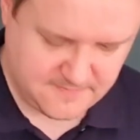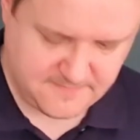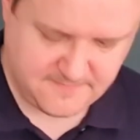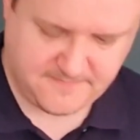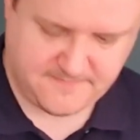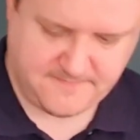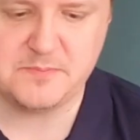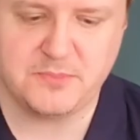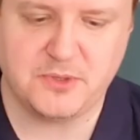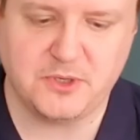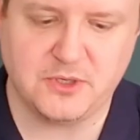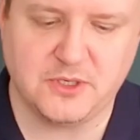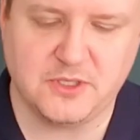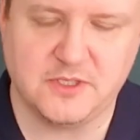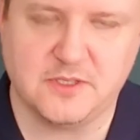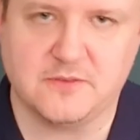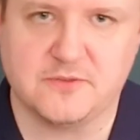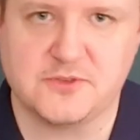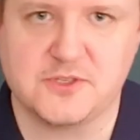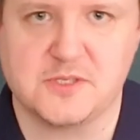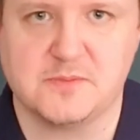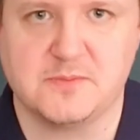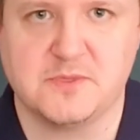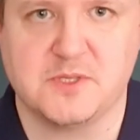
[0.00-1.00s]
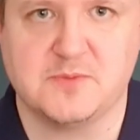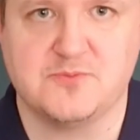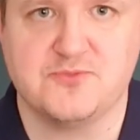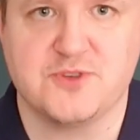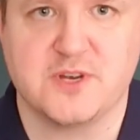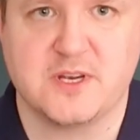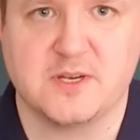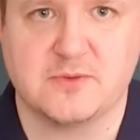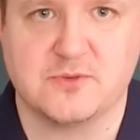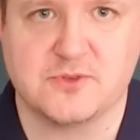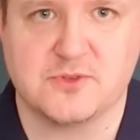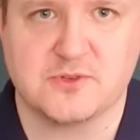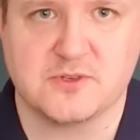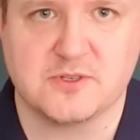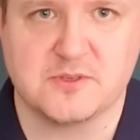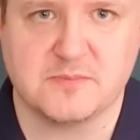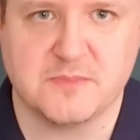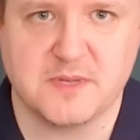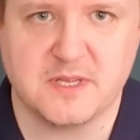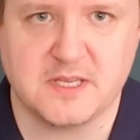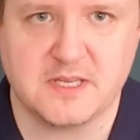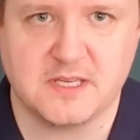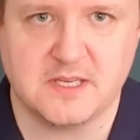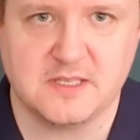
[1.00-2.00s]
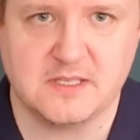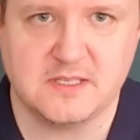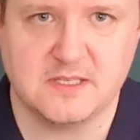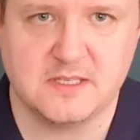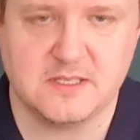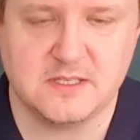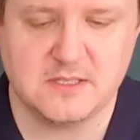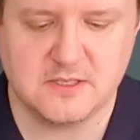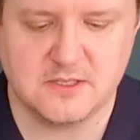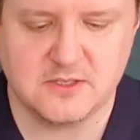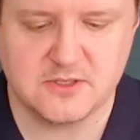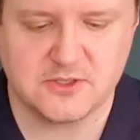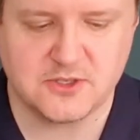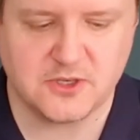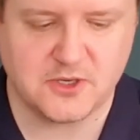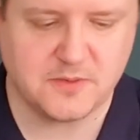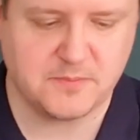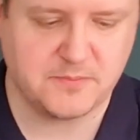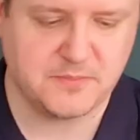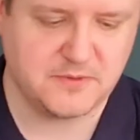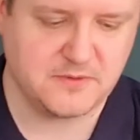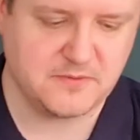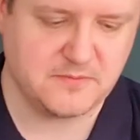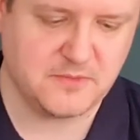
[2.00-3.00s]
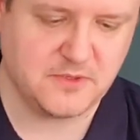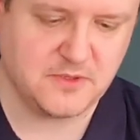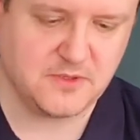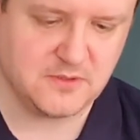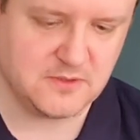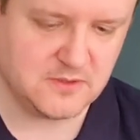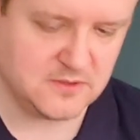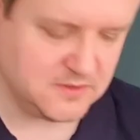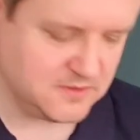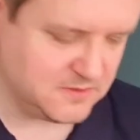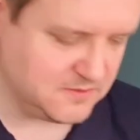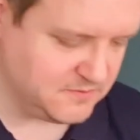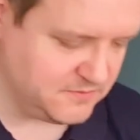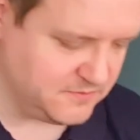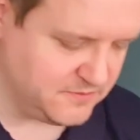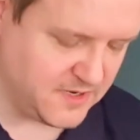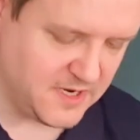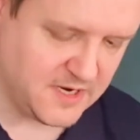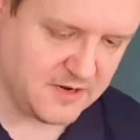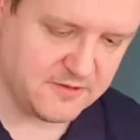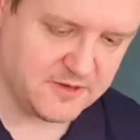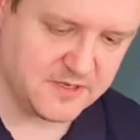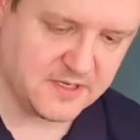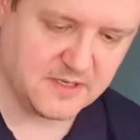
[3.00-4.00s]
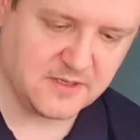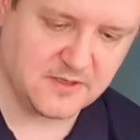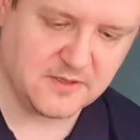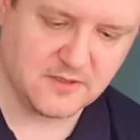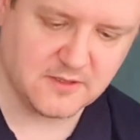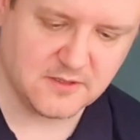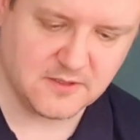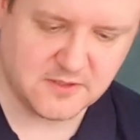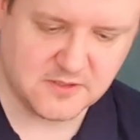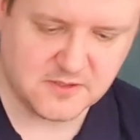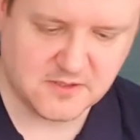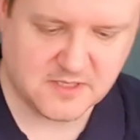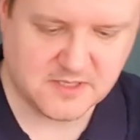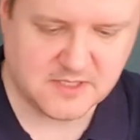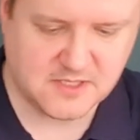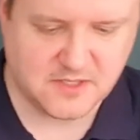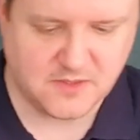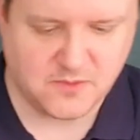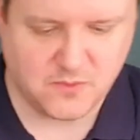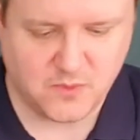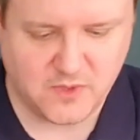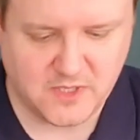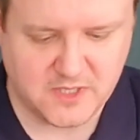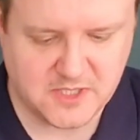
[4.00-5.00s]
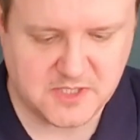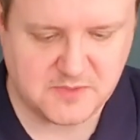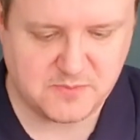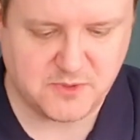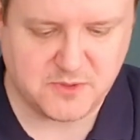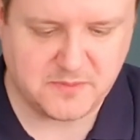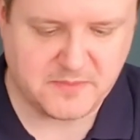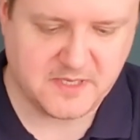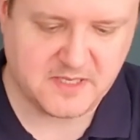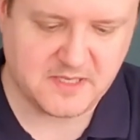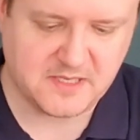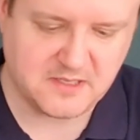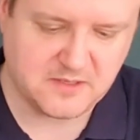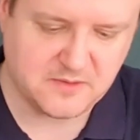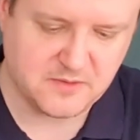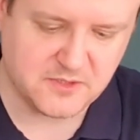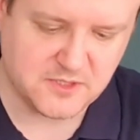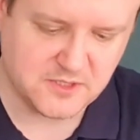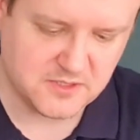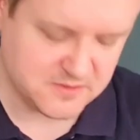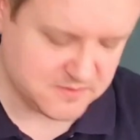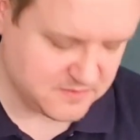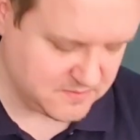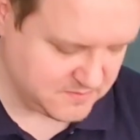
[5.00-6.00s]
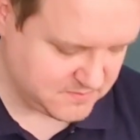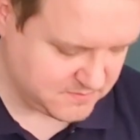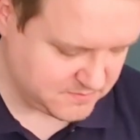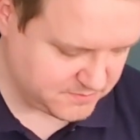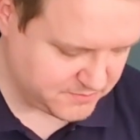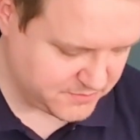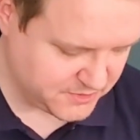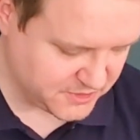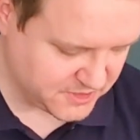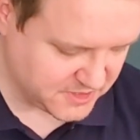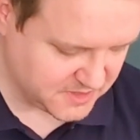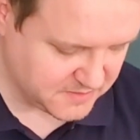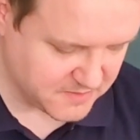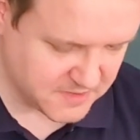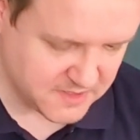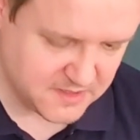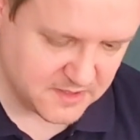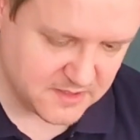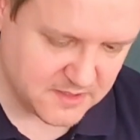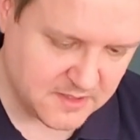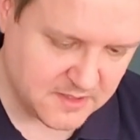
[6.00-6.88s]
It's pulling off some of the brown, so it's making the top more varied in colour. There's actually a white spot back here, which is bugging me.